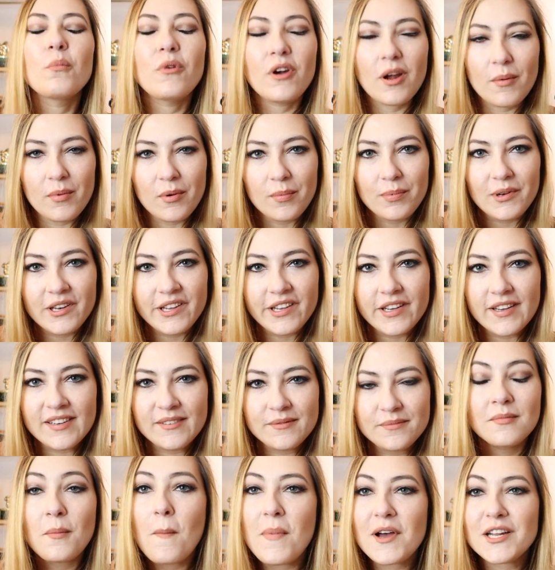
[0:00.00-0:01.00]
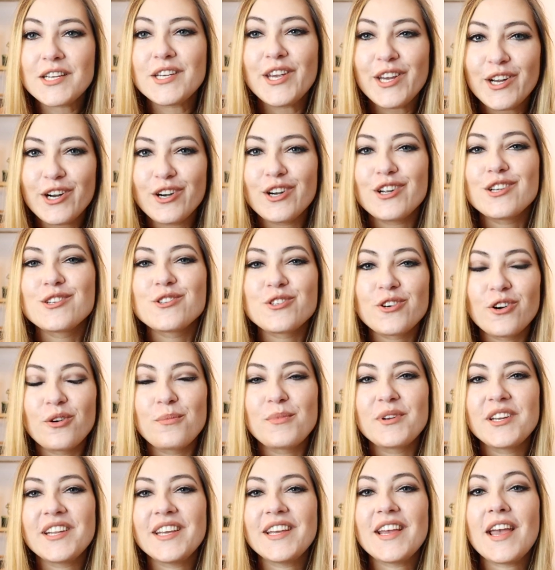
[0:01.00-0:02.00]
probably, but here in
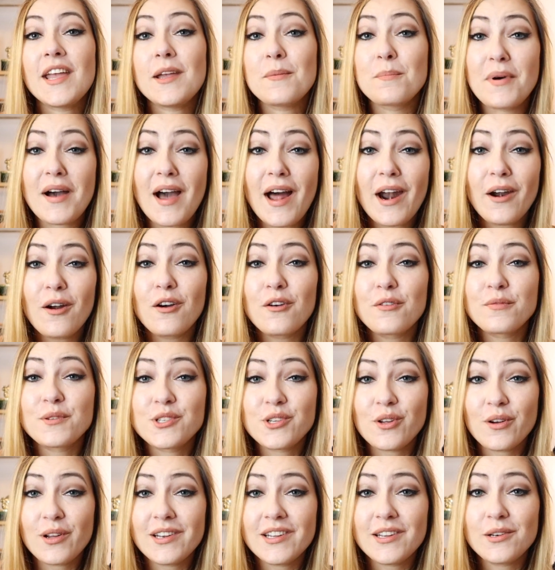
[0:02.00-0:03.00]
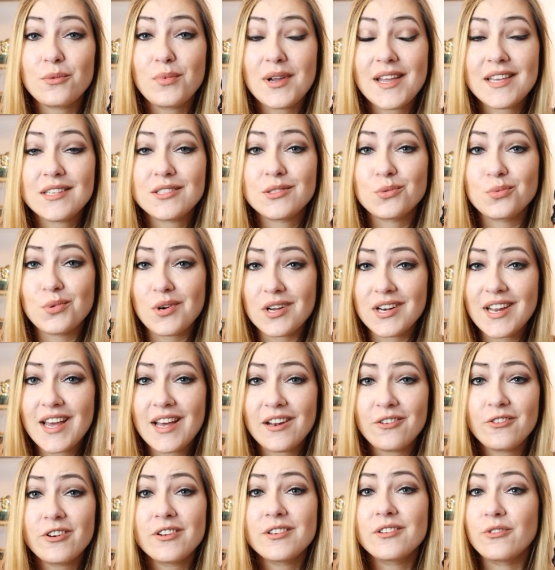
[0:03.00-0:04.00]
Germany a bar of chocolate weighs
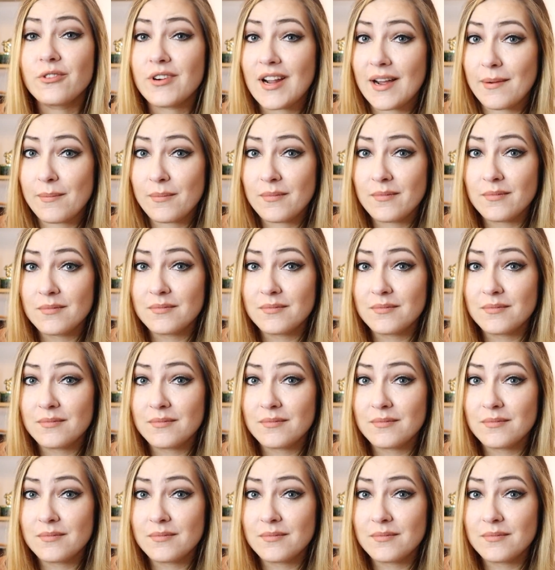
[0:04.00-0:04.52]
100 grams.